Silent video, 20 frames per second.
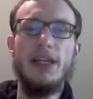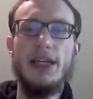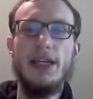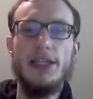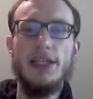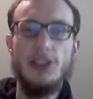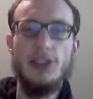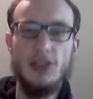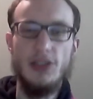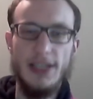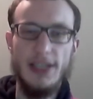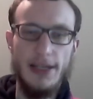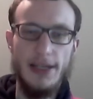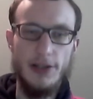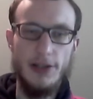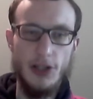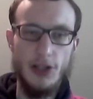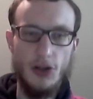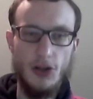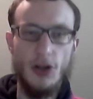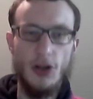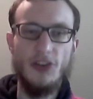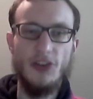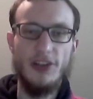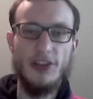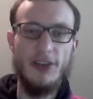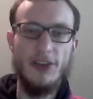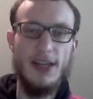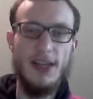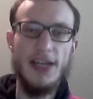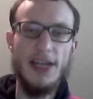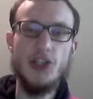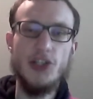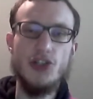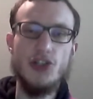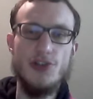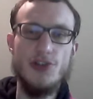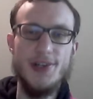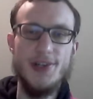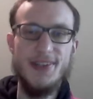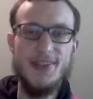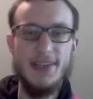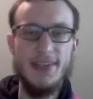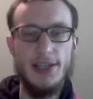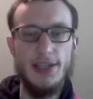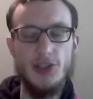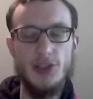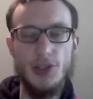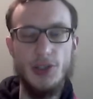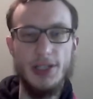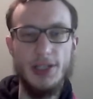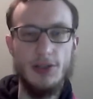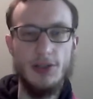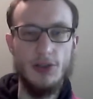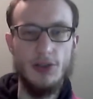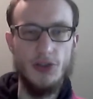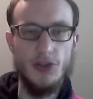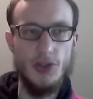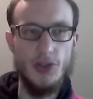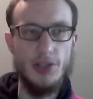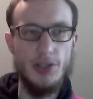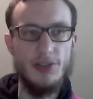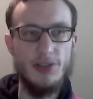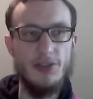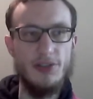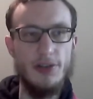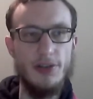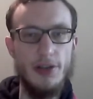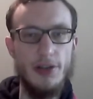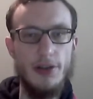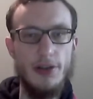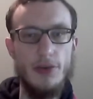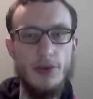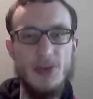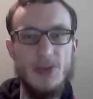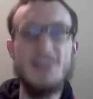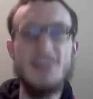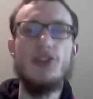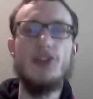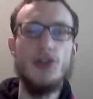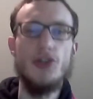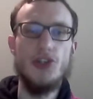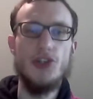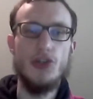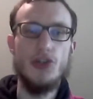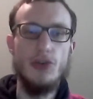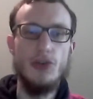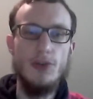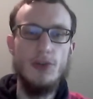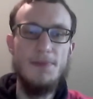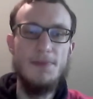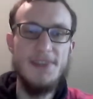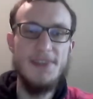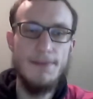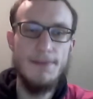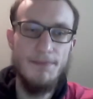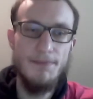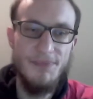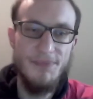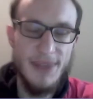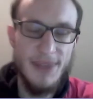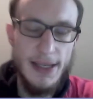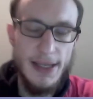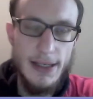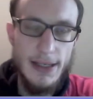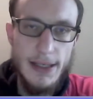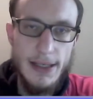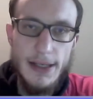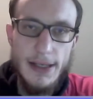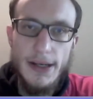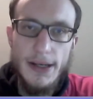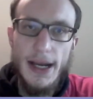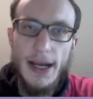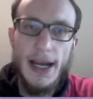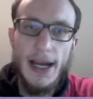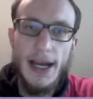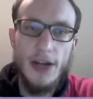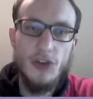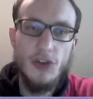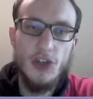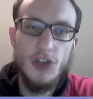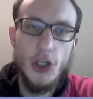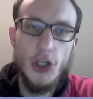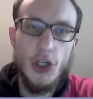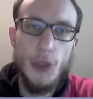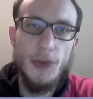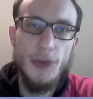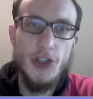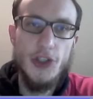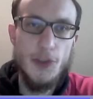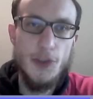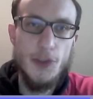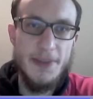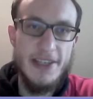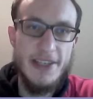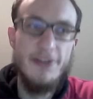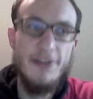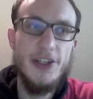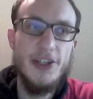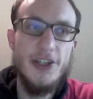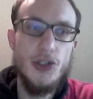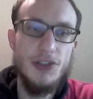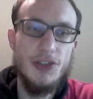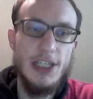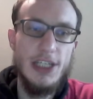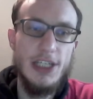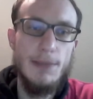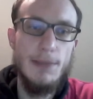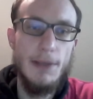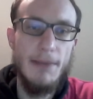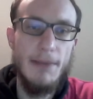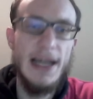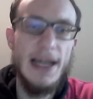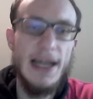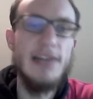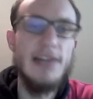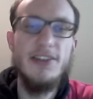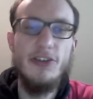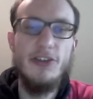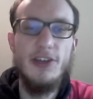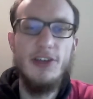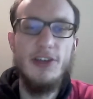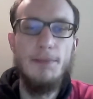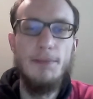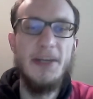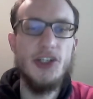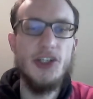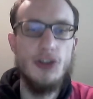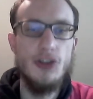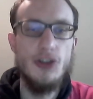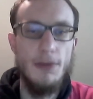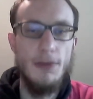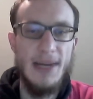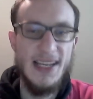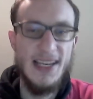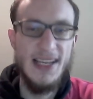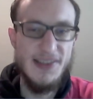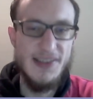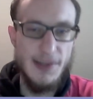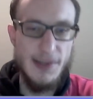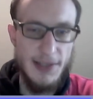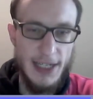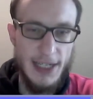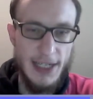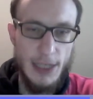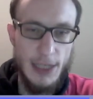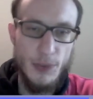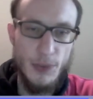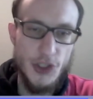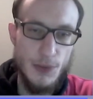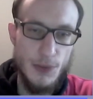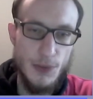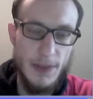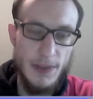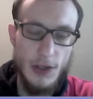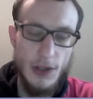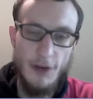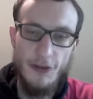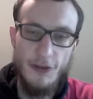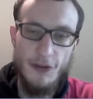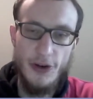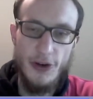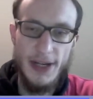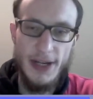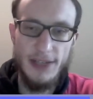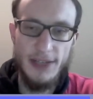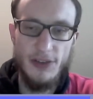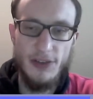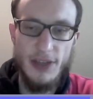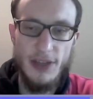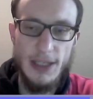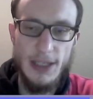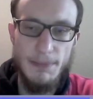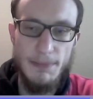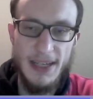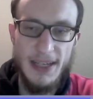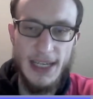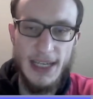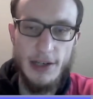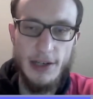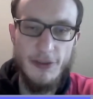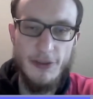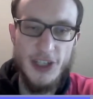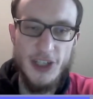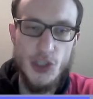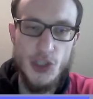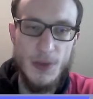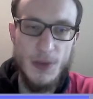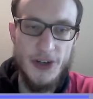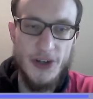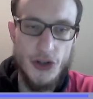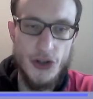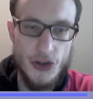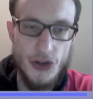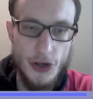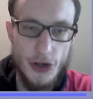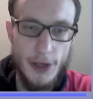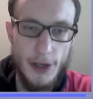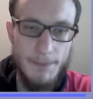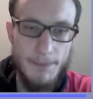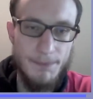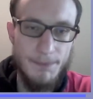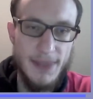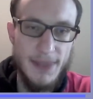you can contact the lecturers and you can contact the research groups. And what you specifically should keep in mind is the Bachelor Master Day, which we offer at the beginning of each winter term.